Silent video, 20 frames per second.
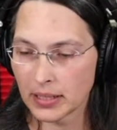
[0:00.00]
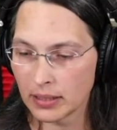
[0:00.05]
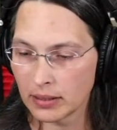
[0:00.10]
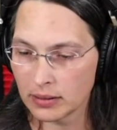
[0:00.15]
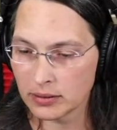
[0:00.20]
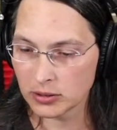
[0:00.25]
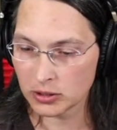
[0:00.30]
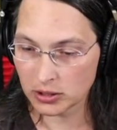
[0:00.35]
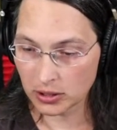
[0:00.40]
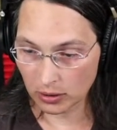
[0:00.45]

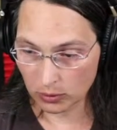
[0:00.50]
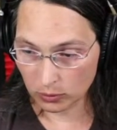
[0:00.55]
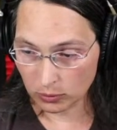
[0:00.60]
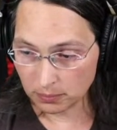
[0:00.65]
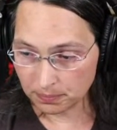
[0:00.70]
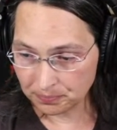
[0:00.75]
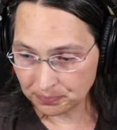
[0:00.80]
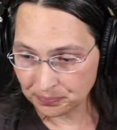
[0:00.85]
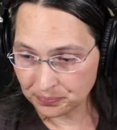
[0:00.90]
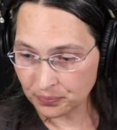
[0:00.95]
So,
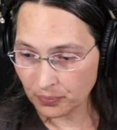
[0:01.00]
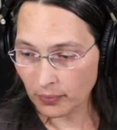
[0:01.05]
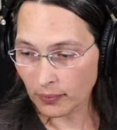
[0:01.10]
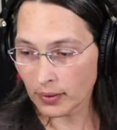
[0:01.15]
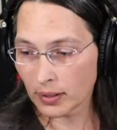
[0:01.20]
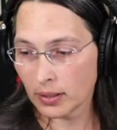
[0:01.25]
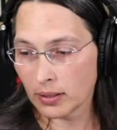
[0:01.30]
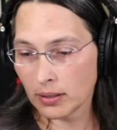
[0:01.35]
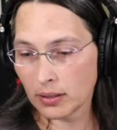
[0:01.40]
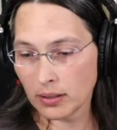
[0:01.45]

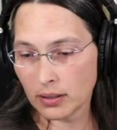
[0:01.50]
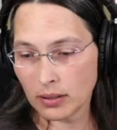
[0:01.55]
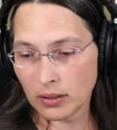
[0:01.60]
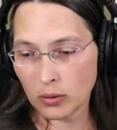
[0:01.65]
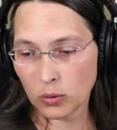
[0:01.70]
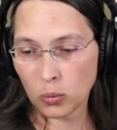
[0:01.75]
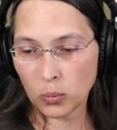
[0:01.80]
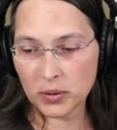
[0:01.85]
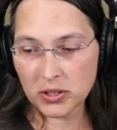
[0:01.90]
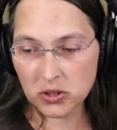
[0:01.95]

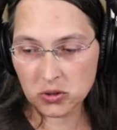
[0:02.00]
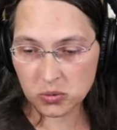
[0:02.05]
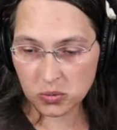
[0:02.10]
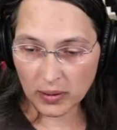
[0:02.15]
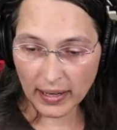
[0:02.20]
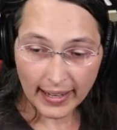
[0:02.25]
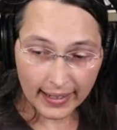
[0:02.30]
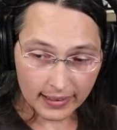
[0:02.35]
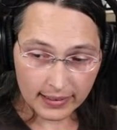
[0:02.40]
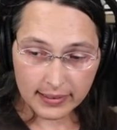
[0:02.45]
we
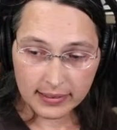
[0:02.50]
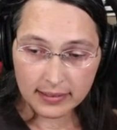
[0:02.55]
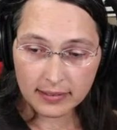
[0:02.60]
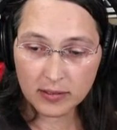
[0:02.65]
track